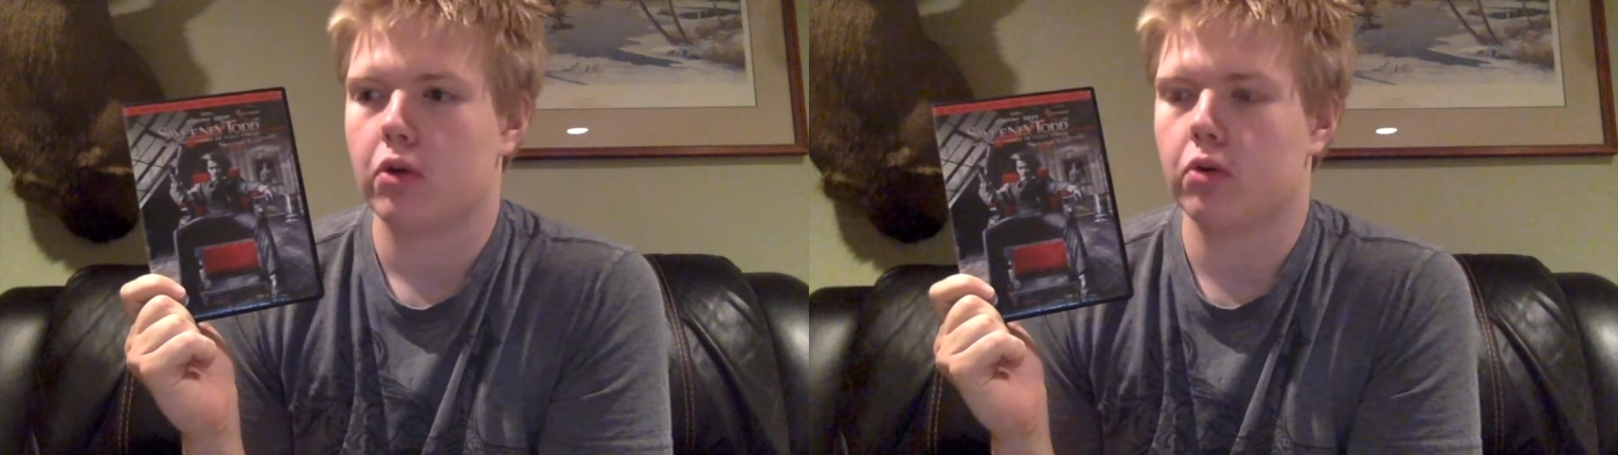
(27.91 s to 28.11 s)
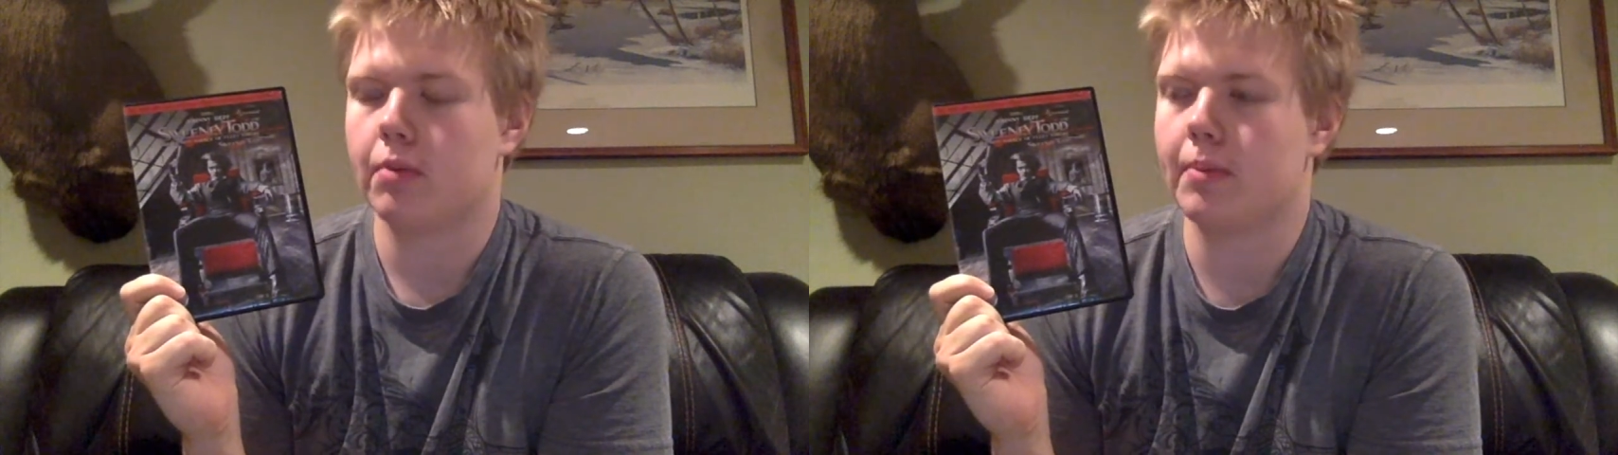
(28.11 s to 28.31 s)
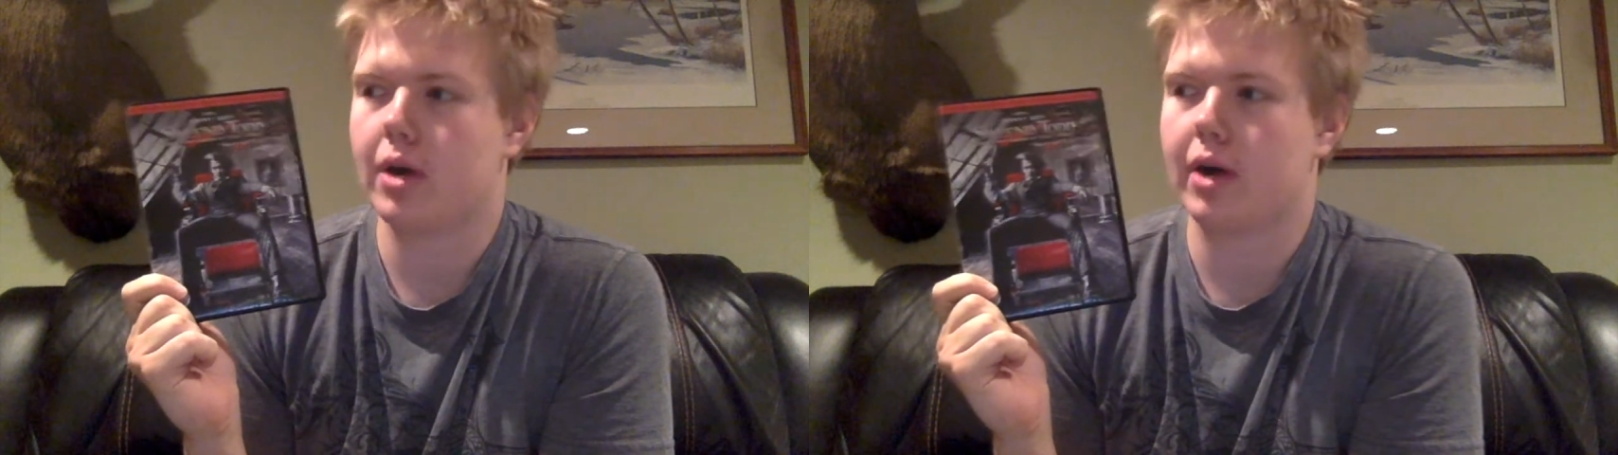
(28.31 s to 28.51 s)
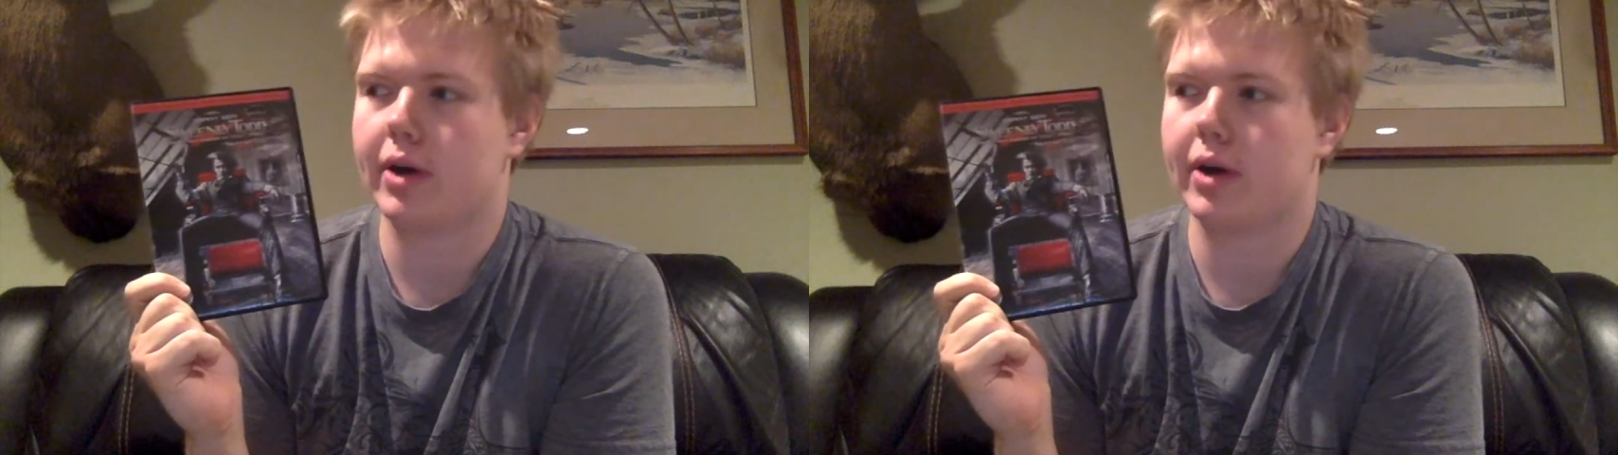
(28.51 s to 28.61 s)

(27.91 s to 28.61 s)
remember how